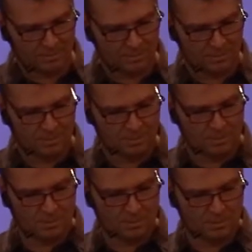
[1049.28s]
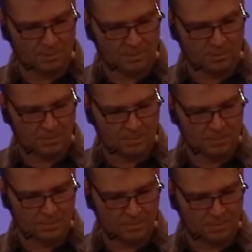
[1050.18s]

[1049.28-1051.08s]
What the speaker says: Nobody speaks.